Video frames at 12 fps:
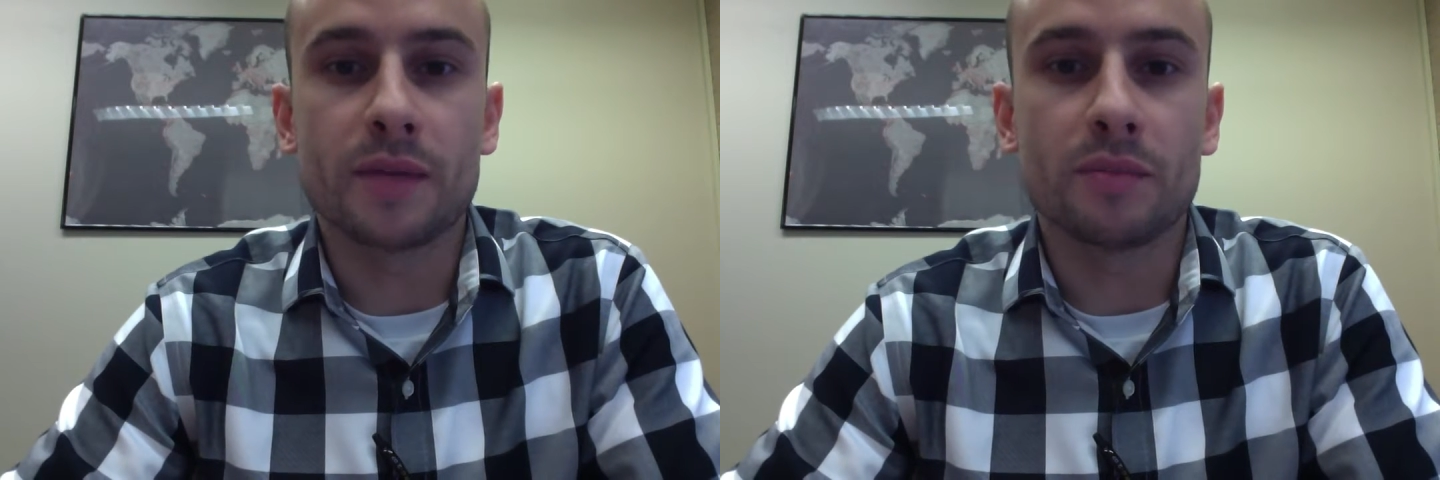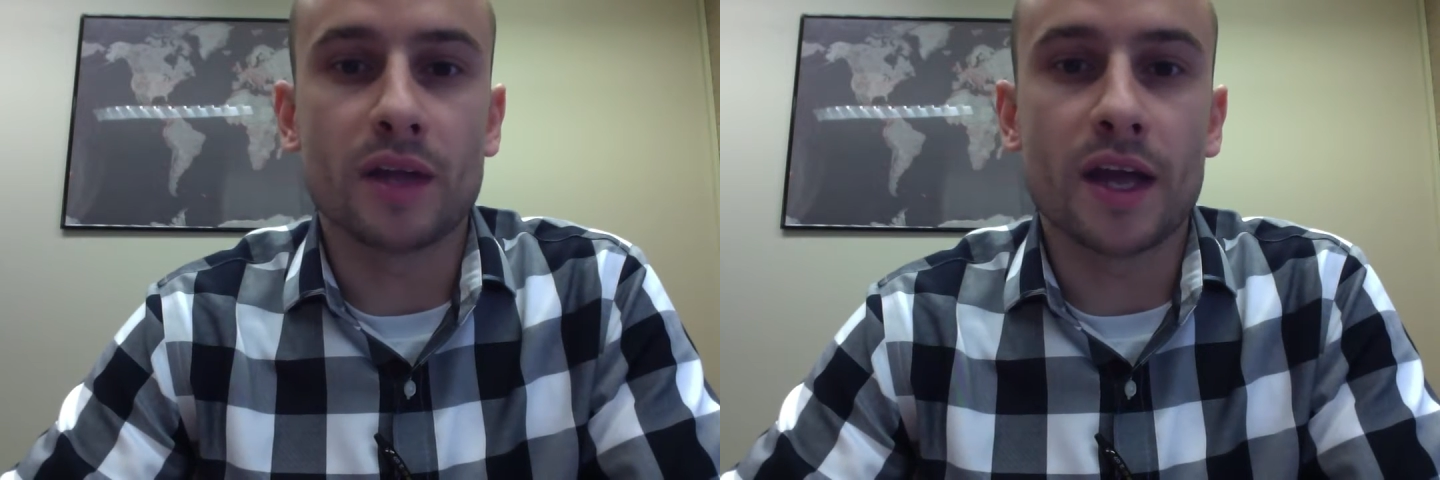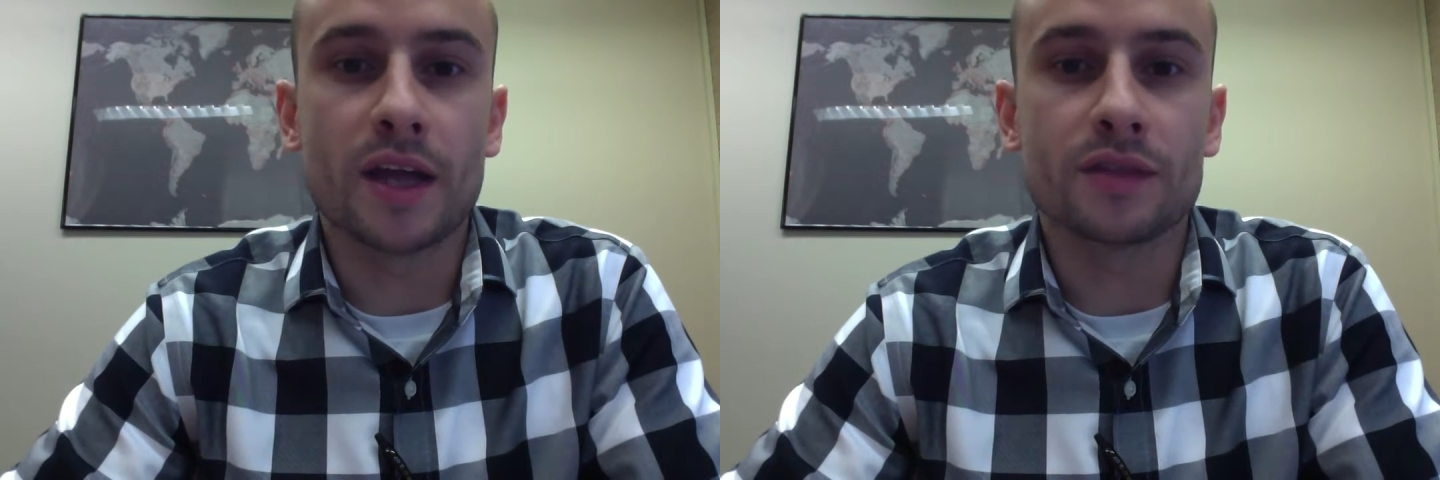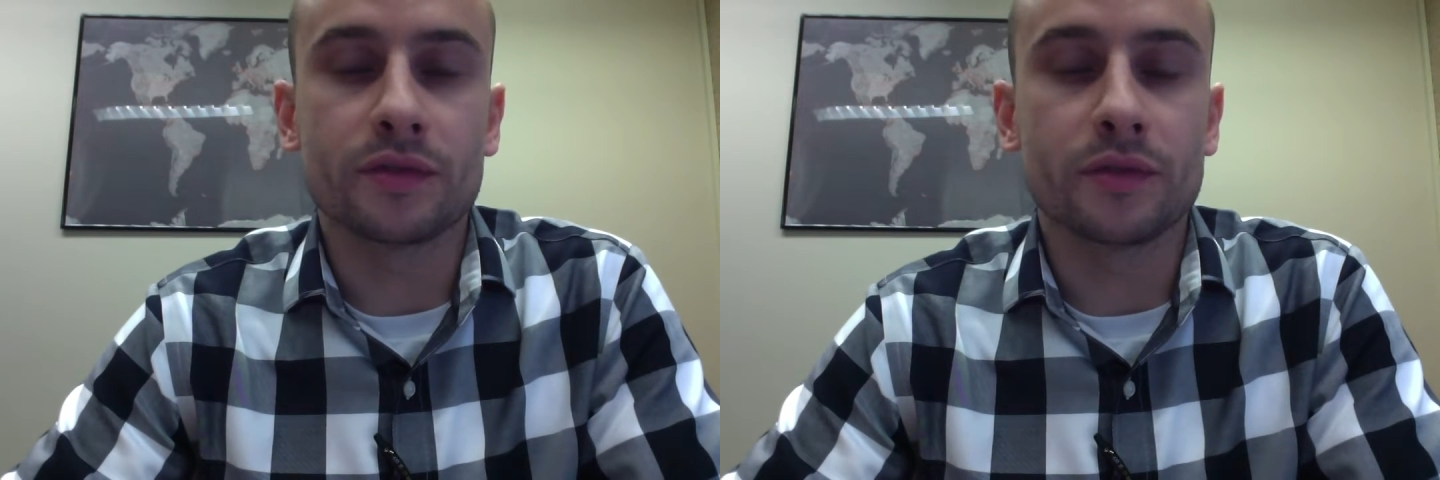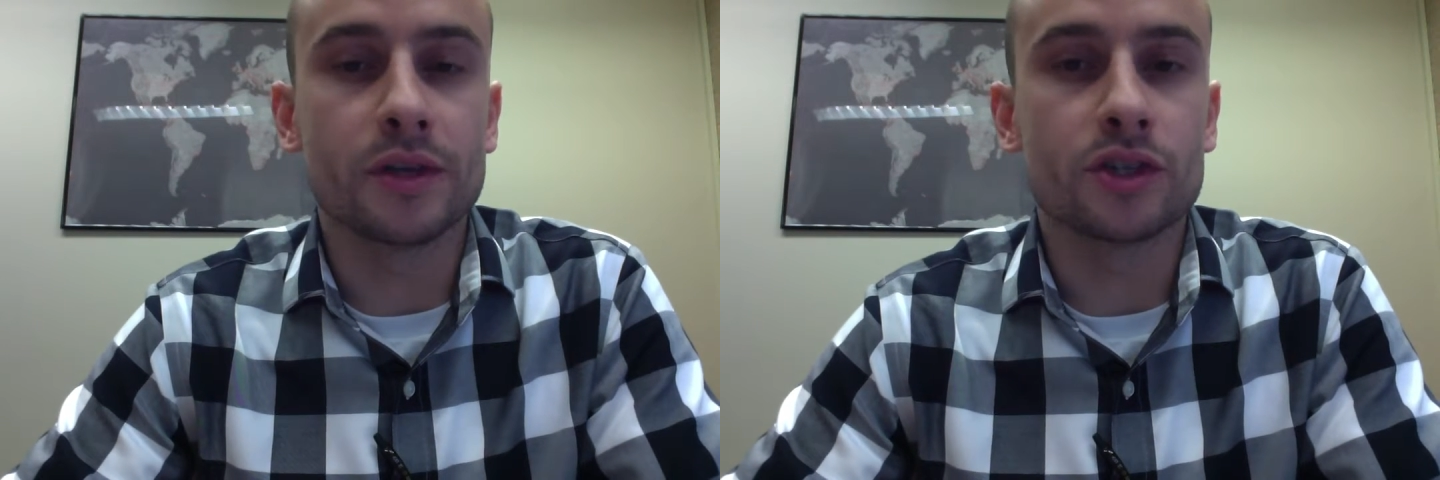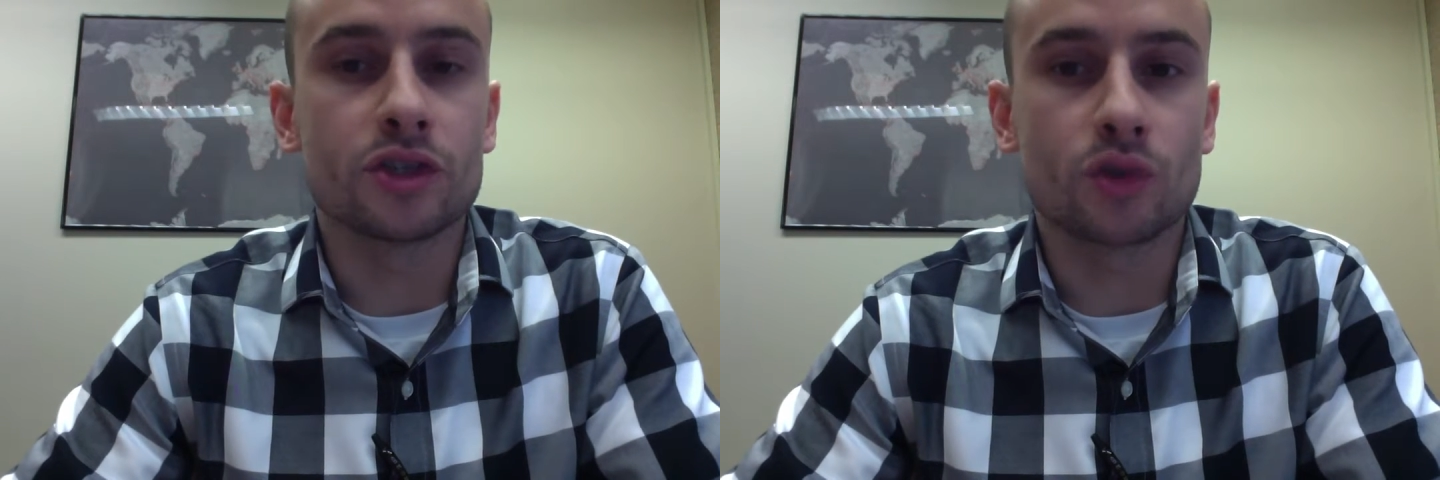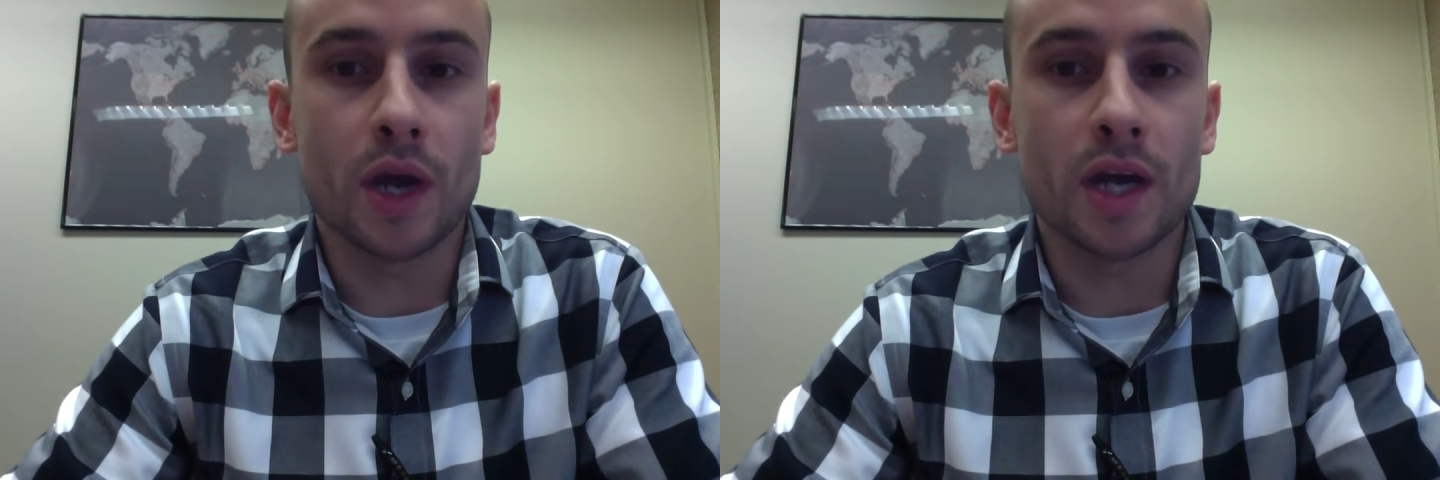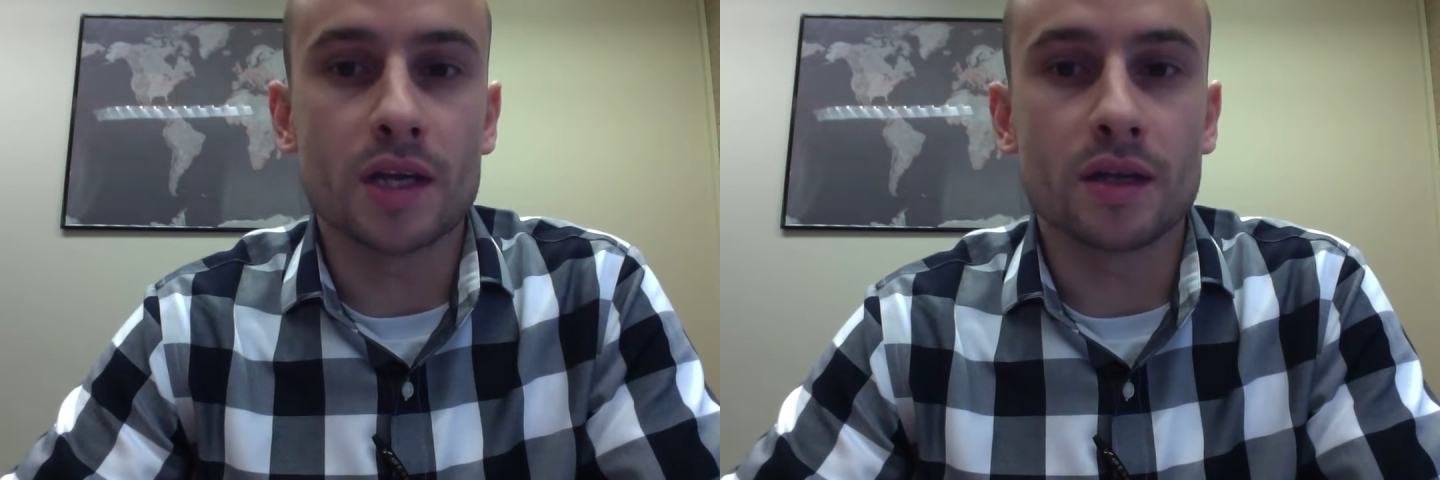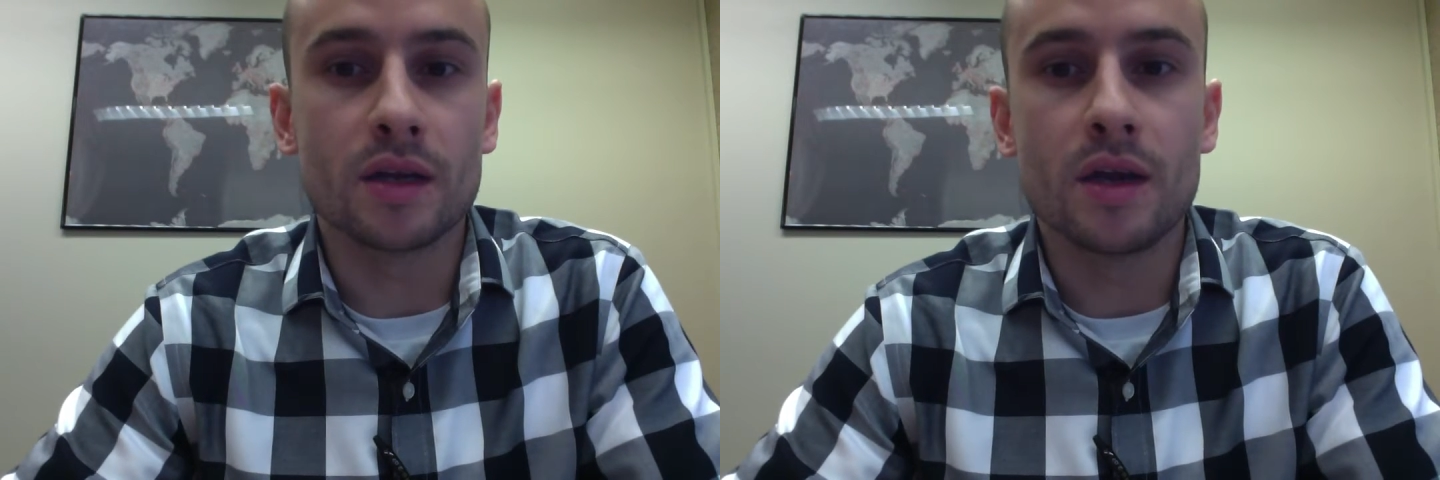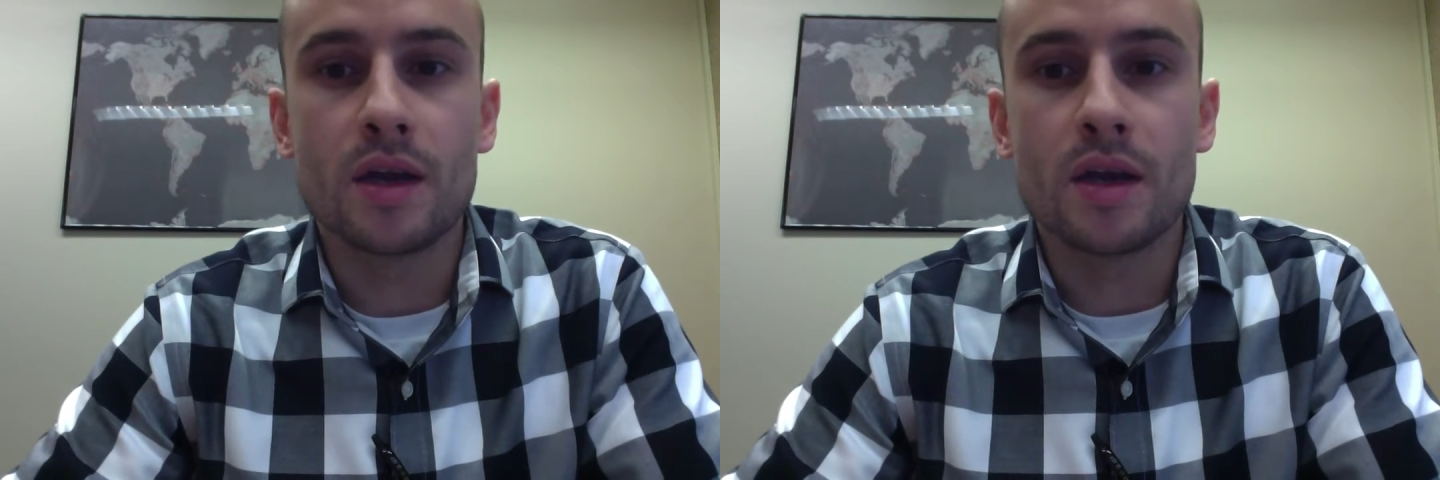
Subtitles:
plans for each training,